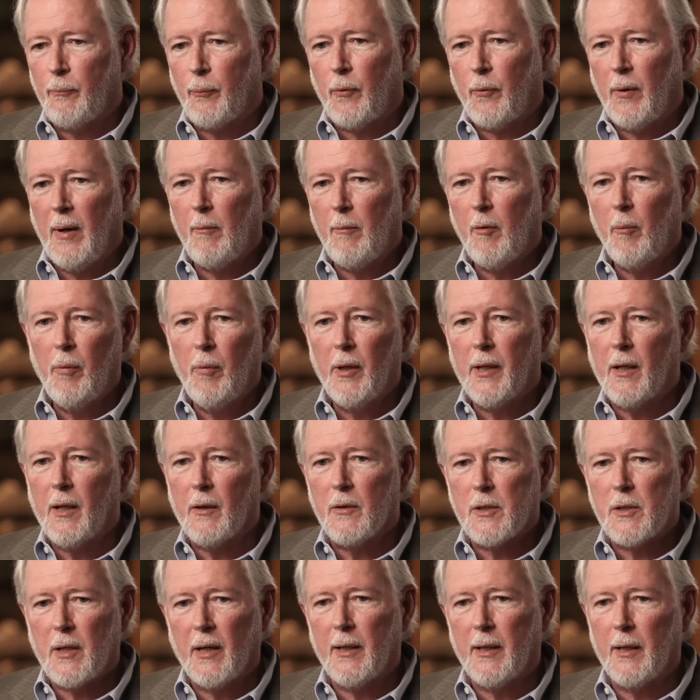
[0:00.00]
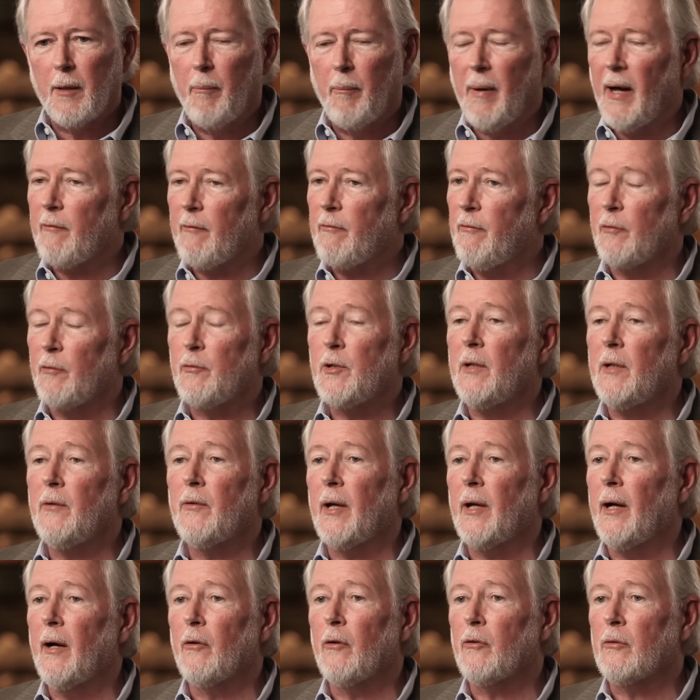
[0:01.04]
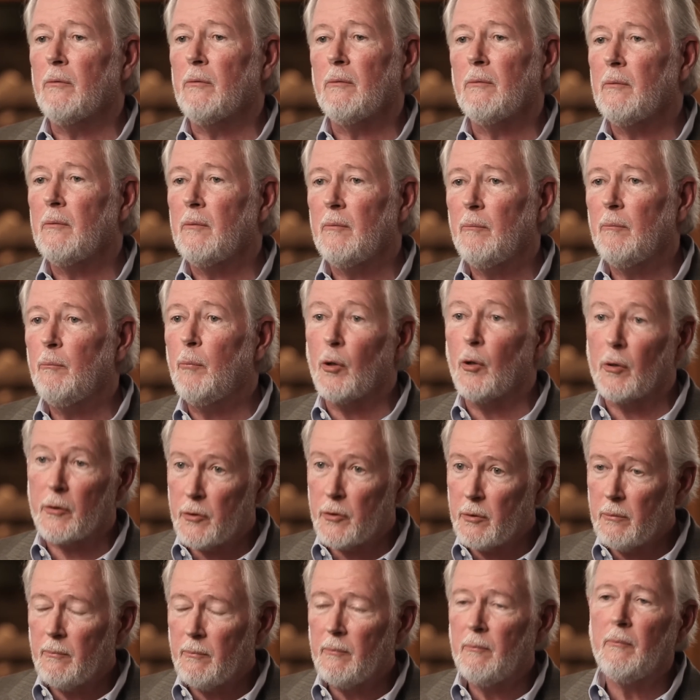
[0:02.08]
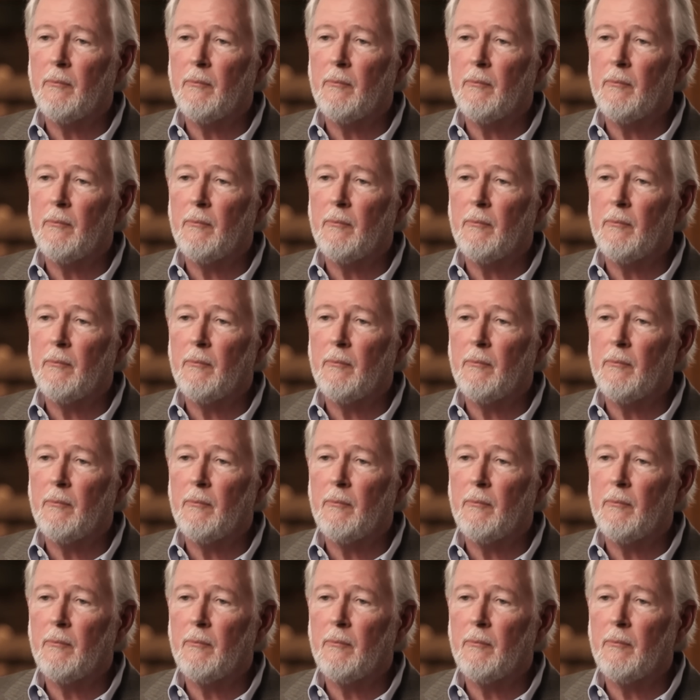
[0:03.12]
probably contained about 15,000 books,